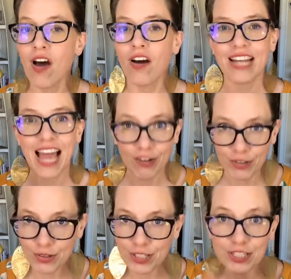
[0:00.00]
on how
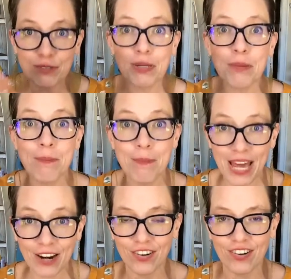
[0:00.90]
you can be
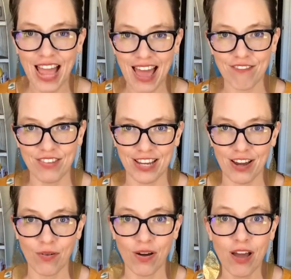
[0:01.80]
better at
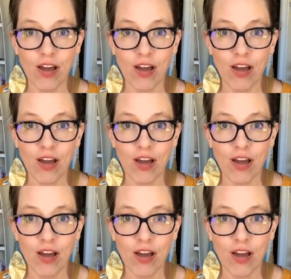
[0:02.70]
video